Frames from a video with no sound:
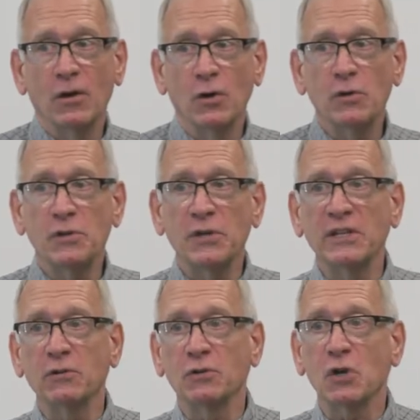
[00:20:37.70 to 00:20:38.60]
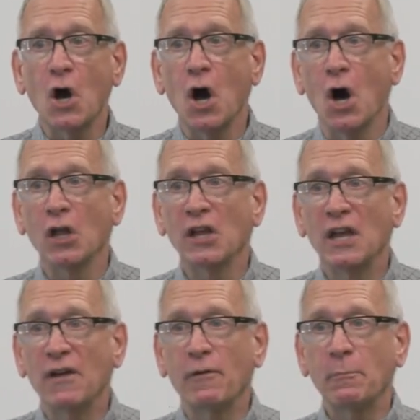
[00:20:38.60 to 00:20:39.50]
who do you think you'd call
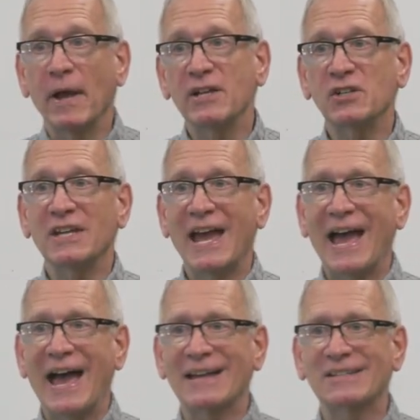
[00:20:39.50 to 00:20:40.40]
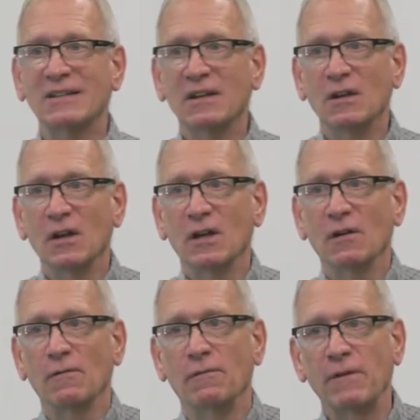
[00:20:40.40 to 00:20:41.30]
if a patient has
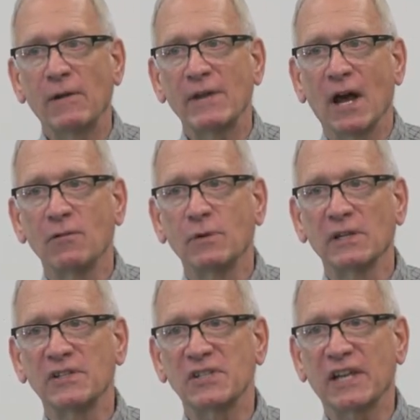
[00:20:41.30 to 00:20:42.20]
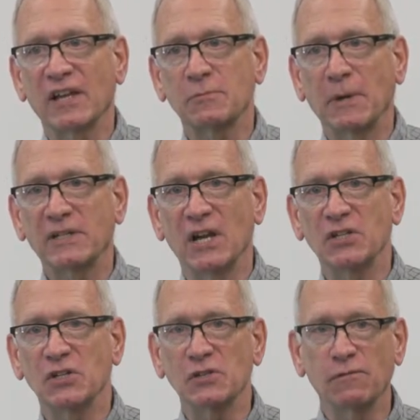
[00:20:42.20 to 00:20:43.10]
very unrealistic
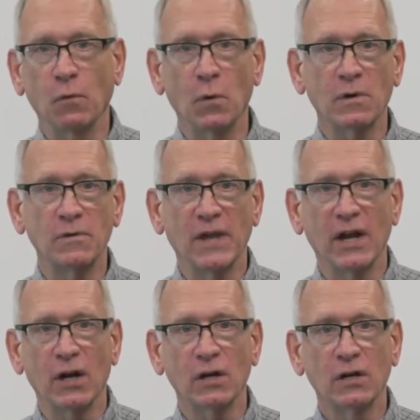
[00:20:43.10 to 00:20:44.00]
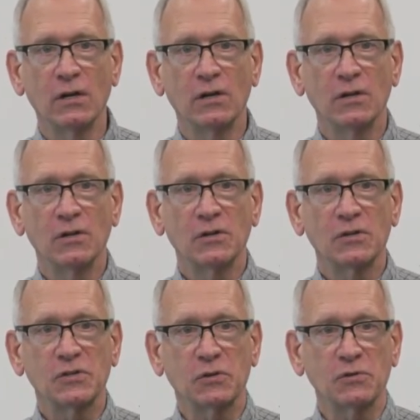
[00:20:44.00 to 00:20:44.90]
expectations for their
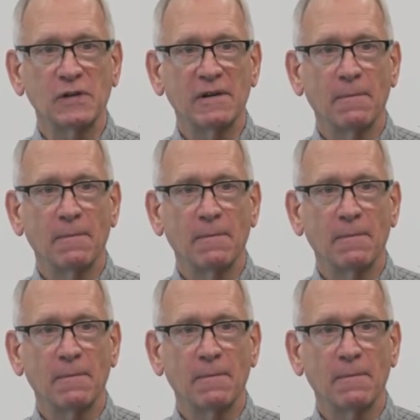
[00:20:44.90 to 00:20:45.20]
surgery?